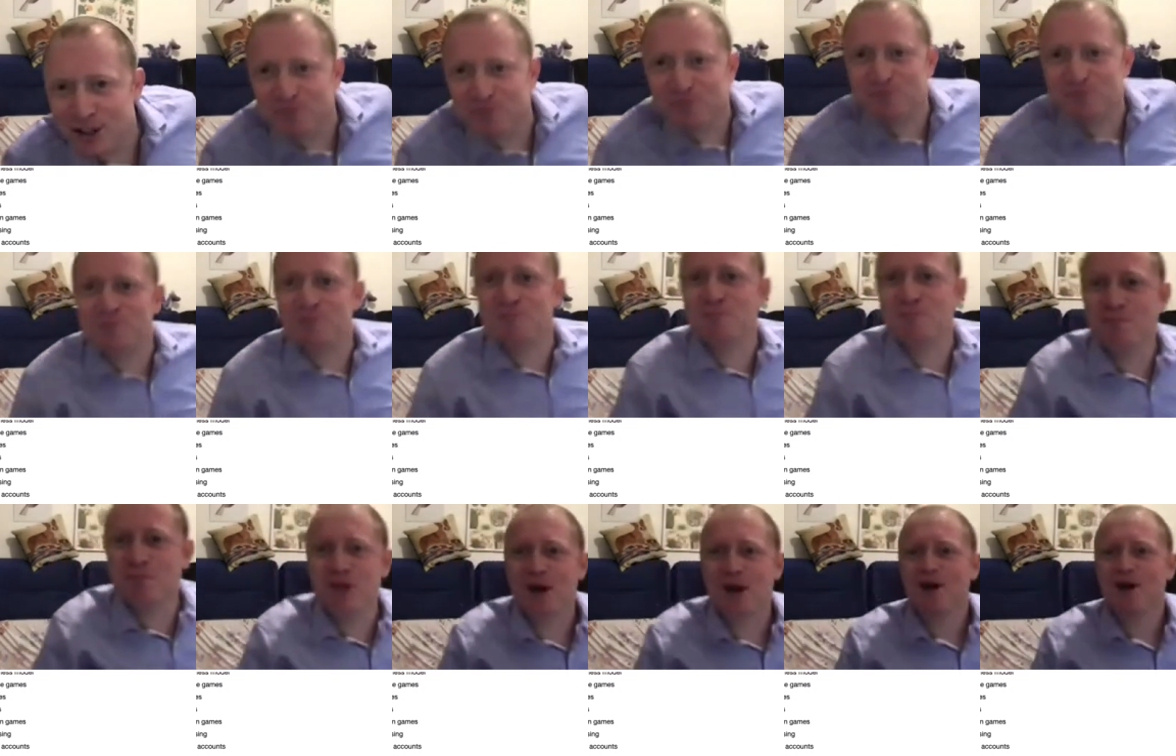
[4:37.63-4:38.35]

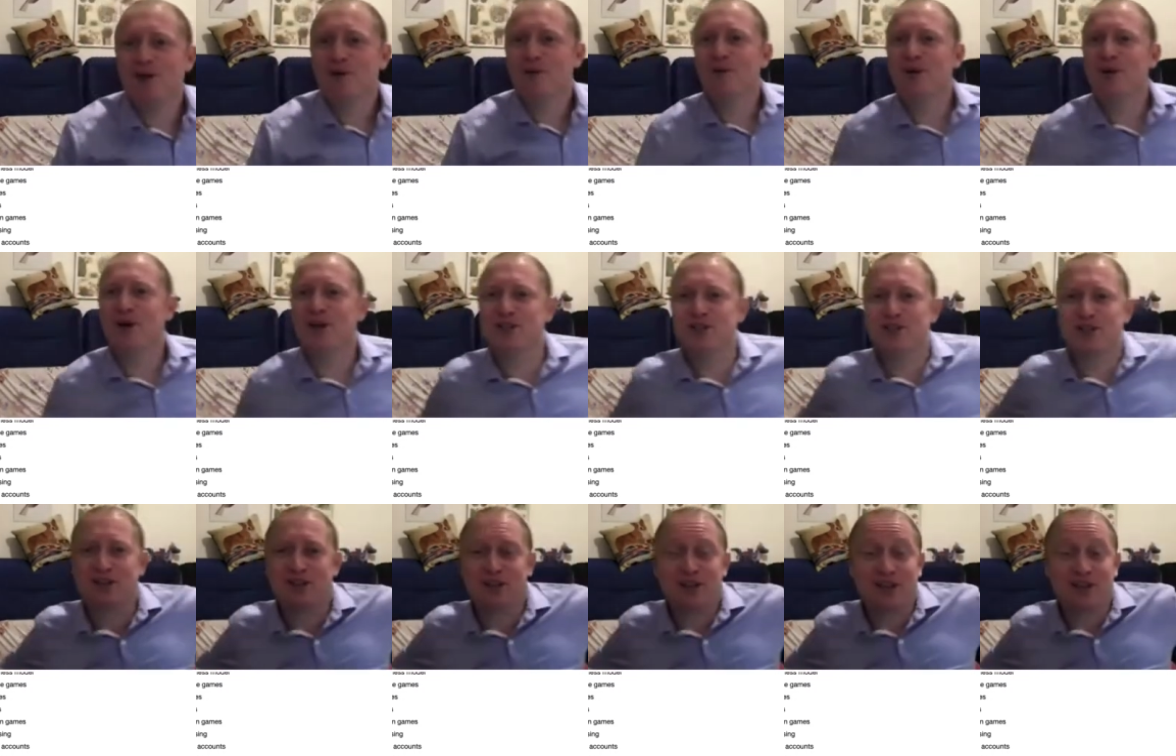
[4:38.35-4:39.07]
integrity value,
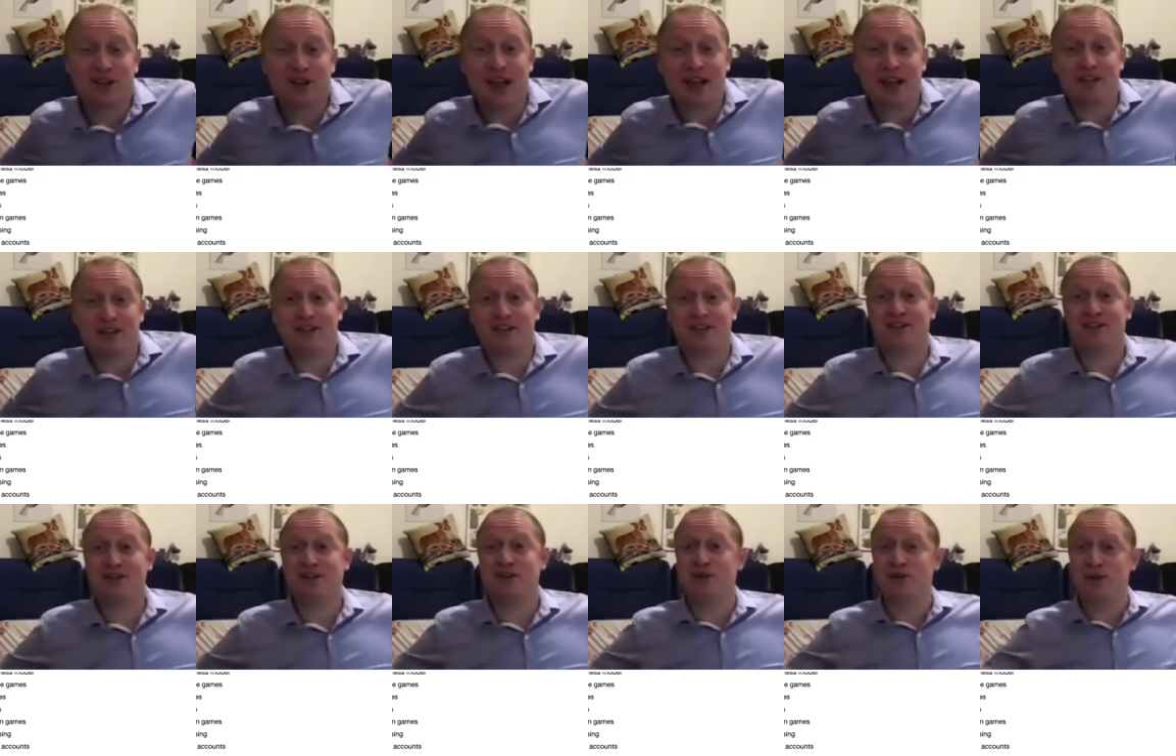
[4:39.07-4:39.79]
and the
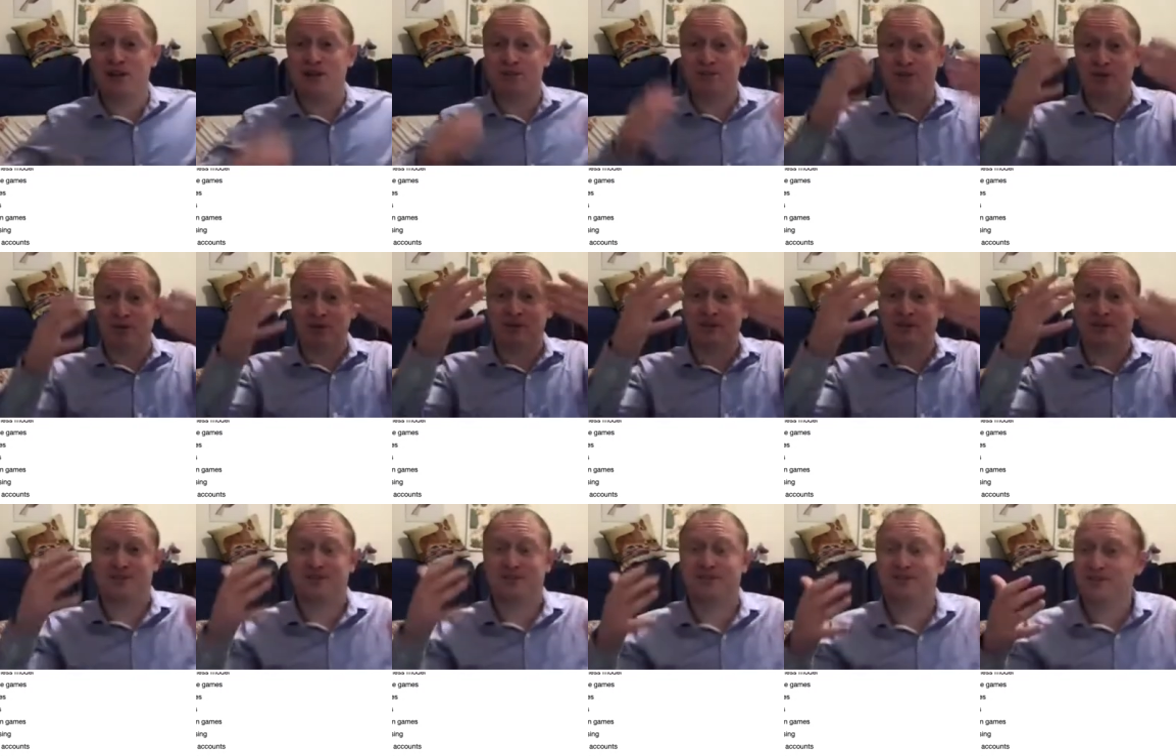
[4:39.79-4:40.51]
other one
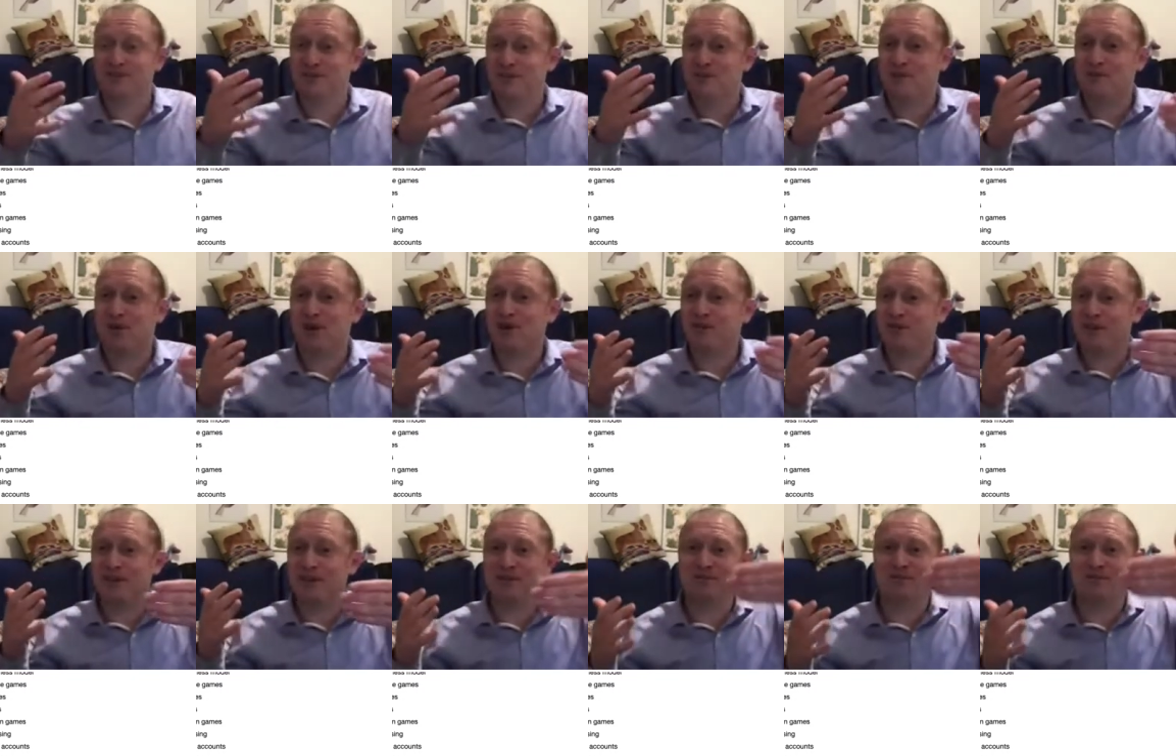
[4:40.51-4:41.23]
is
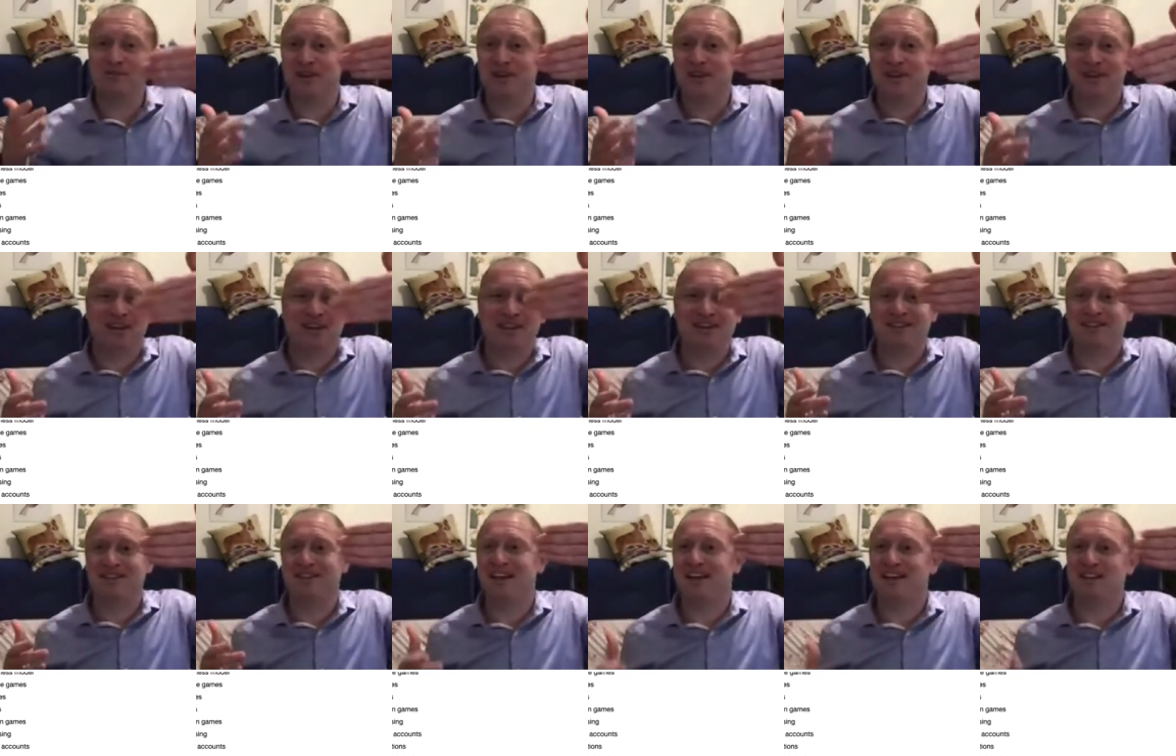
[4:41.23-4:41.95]

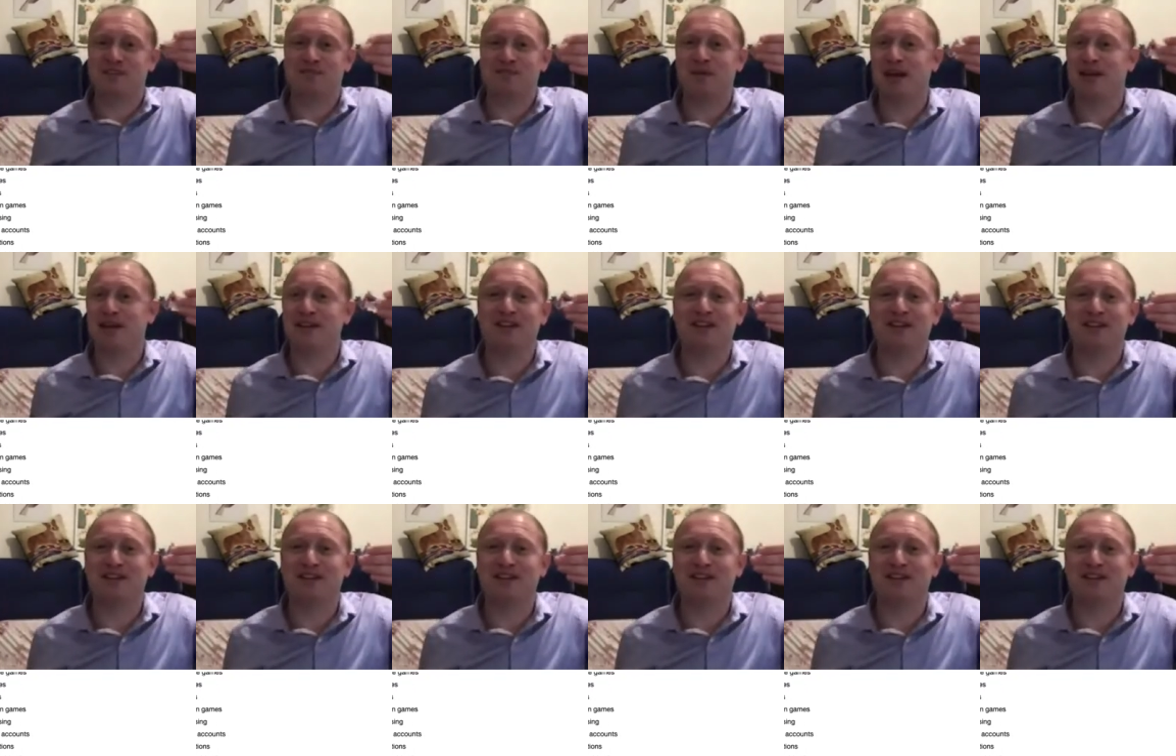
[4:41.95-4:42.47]
the hash